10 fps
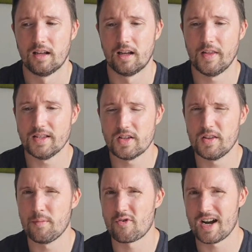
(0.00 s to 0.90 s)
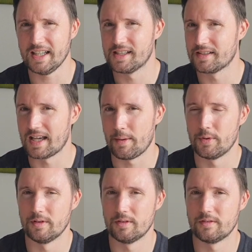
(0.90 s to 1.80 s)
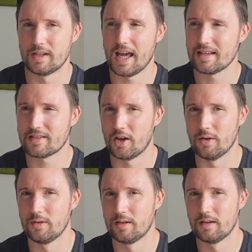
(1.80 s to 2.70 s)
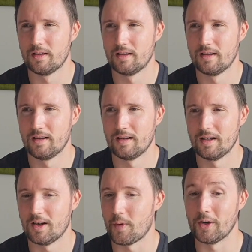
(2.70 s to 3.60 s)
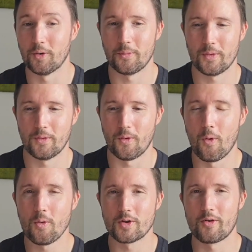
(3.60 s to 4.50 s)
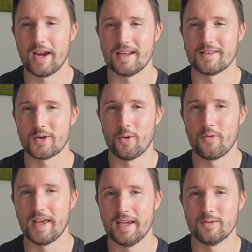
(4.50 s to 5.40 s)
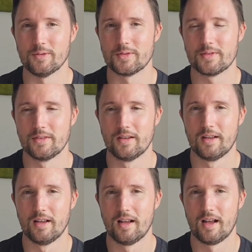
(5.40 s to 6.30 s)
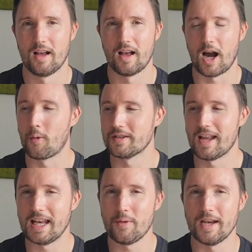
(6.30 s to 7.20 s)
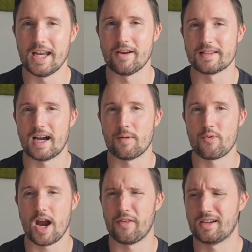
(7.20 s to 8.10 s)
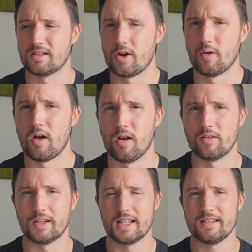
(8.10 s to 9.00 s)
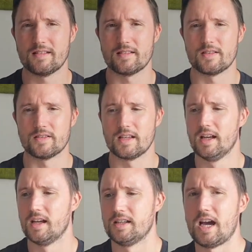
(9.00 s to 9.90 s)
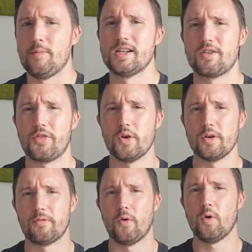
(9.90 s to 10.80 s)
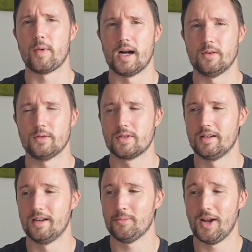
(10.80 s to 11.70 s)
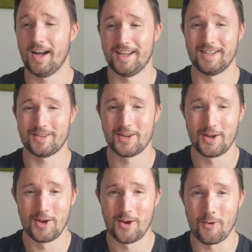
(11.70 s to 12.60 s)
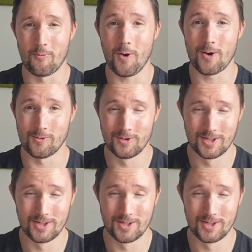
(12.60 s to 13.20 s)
And then something miraculous happened. The next go, went up all the gradients, all the hills. I wasn't anywhere near as out of breath. I could go a lot longer distances. Now I managed 34 miles. I'm like, whoa.